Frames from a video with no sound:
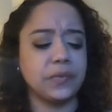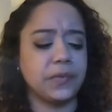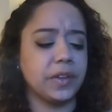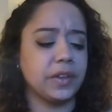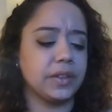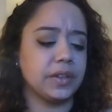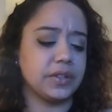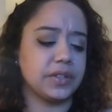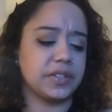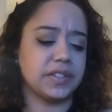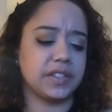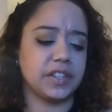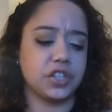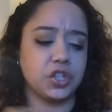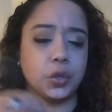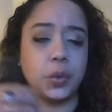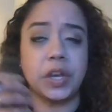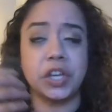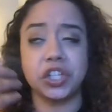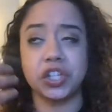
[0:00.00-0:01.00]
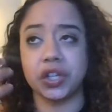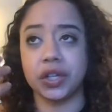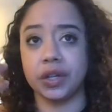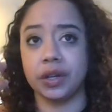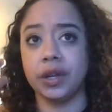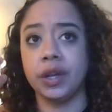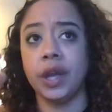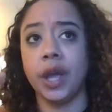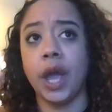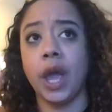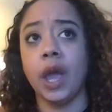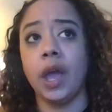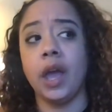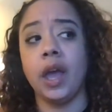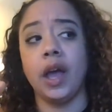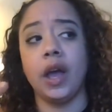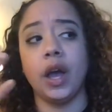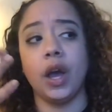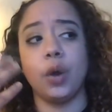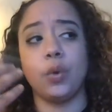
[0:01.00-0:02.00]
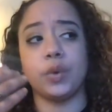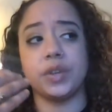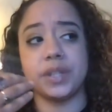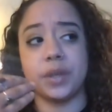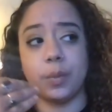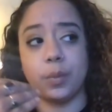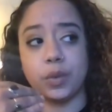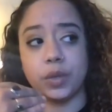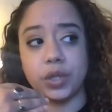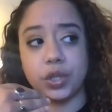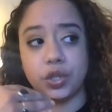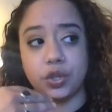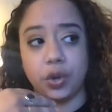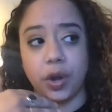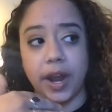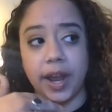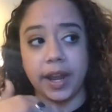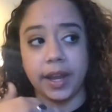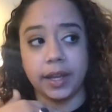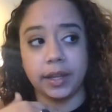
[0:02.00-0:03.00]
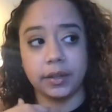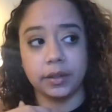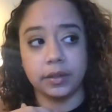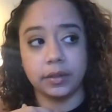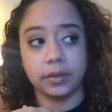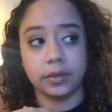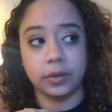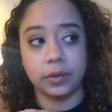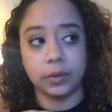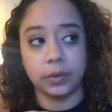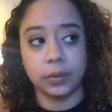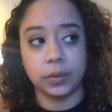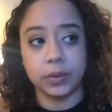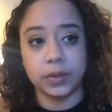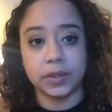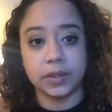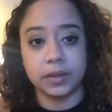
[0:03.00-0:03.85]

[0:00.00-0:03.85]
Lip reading: feel there's a situation where someone's trying to,